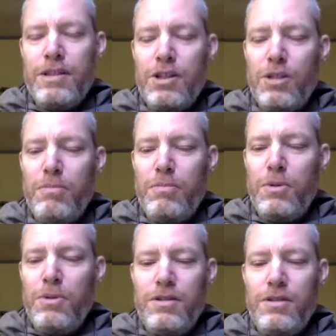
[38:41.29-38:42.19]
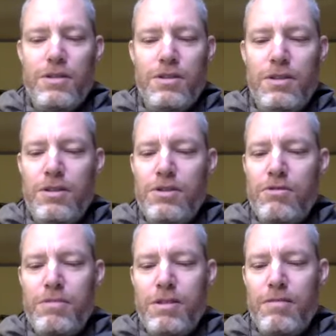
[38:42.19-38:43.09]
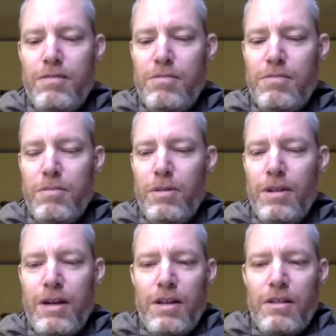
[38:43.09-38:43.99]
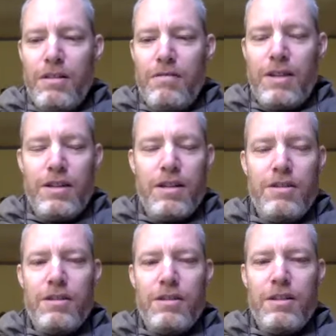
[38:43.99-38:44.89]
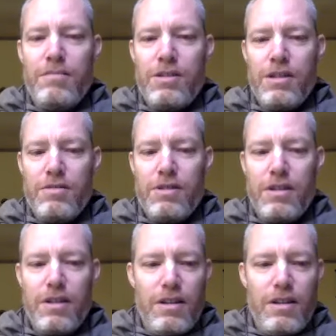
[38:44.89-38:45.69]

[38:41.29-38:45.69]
Kapoor, and the description of these people, how they lived, how they conducted themselves.